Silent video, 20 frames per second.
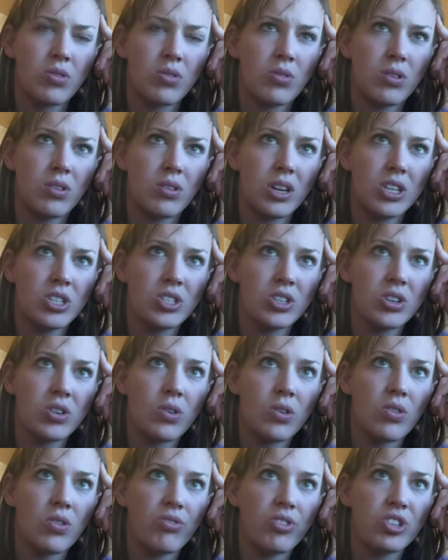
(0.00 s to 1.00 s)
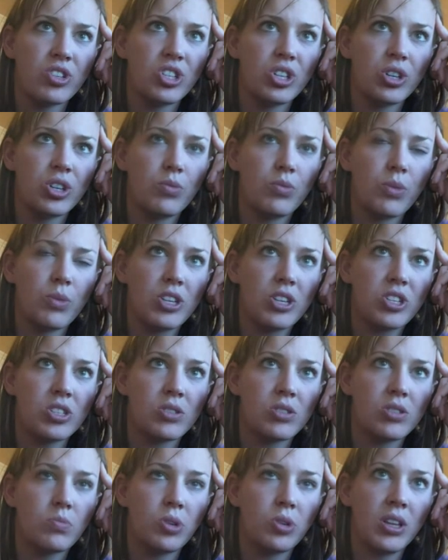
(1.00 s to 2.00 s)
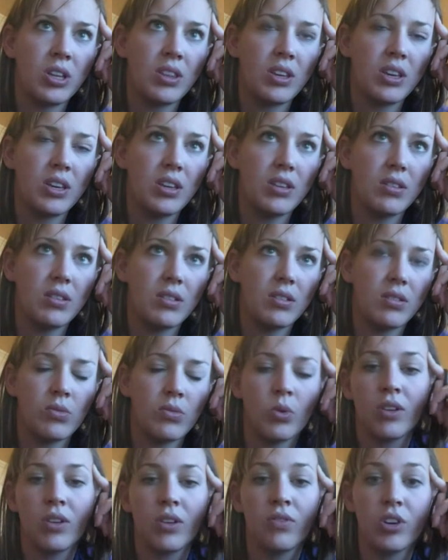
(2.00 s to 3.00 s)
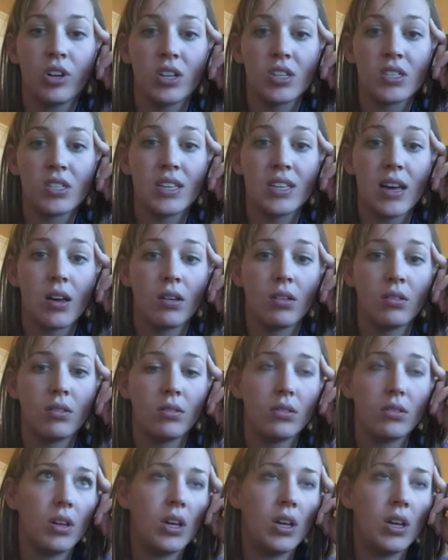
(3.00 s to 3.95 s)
the correlation coefficient by just putting the, well, if you're in Excel,